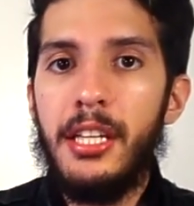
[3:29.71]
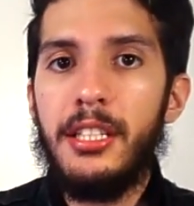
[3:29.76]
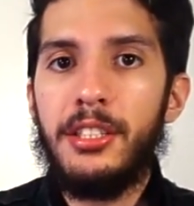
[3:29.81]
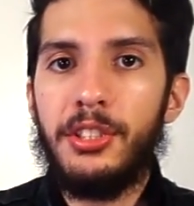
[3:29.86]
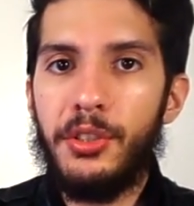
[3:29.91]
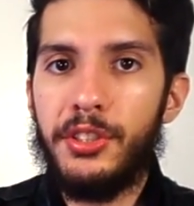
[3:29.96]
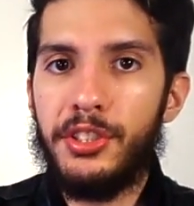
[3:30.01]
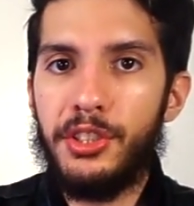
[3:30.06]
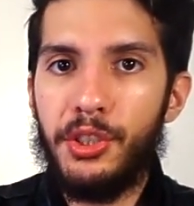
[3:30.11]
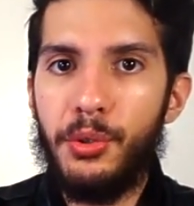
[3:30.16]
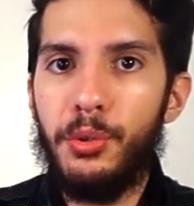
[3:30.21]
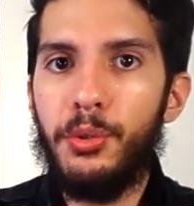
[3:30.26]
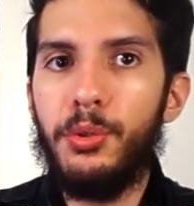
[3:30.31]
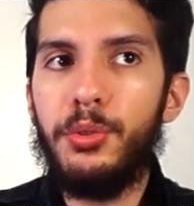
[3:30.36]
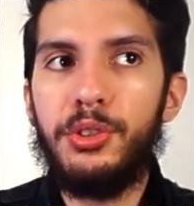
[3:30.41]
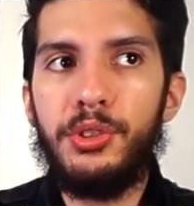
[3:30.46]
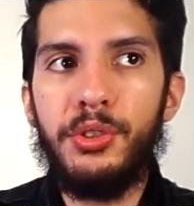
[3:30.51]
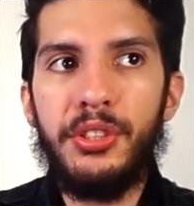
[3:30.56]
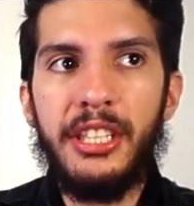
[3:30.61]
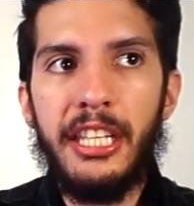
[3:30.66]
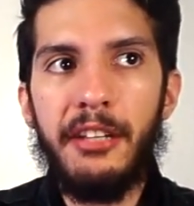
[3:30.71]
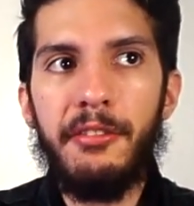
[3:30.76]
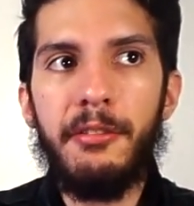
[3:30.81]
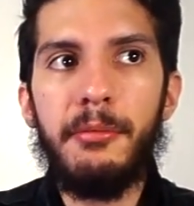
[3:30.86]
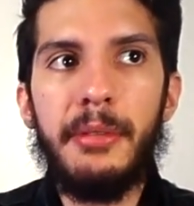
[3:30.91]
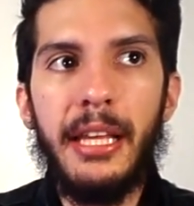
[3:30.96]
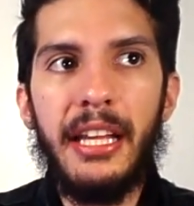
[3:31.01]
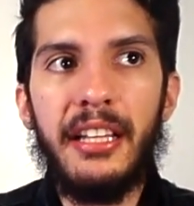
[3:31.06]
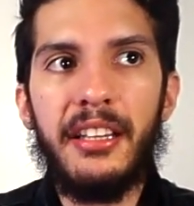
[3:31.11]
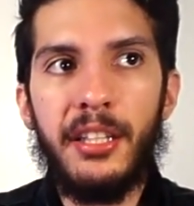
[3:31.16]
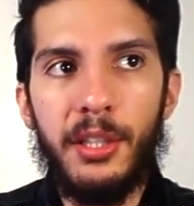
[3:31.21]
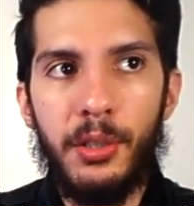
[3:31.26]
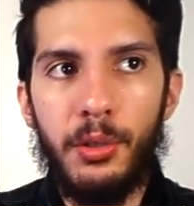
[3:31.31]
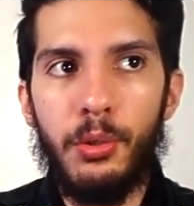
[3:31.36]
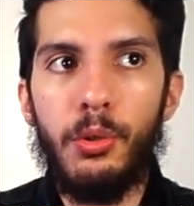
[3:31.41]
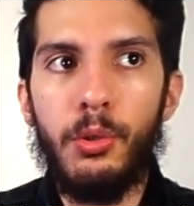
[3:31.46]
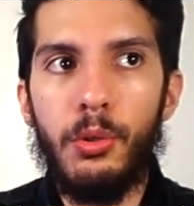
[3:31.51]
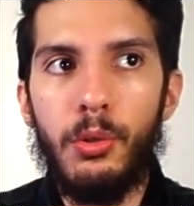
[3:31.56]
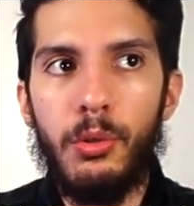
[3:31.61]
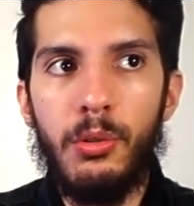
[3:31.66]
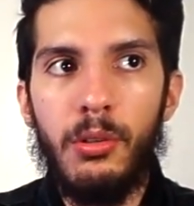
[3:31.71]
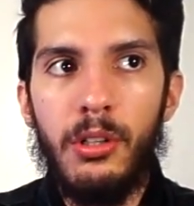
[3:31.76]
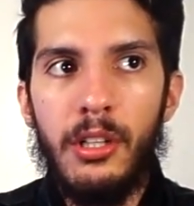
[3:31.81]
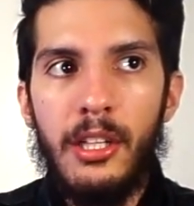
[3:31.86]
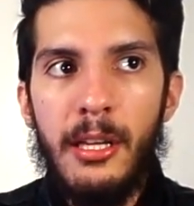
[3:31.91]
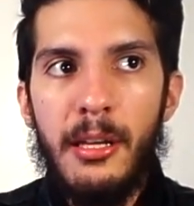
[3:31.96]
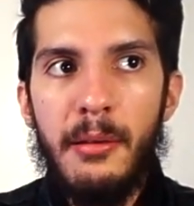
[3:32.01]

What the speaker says: So it's cool to give him that little